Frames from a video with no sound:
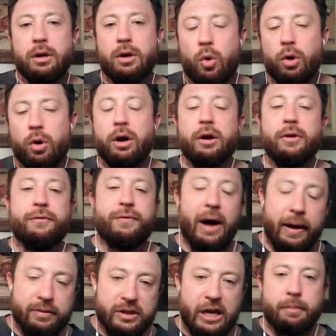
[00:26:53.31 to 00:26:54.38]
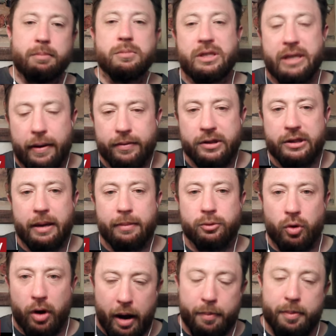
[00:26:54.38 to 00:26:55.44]
or 5-step, 7-step
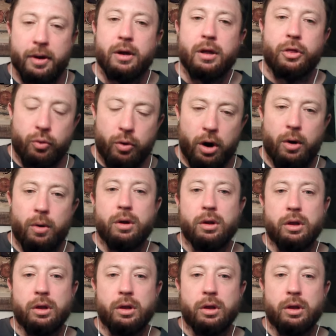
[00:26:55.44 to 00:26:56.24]
drop, throw.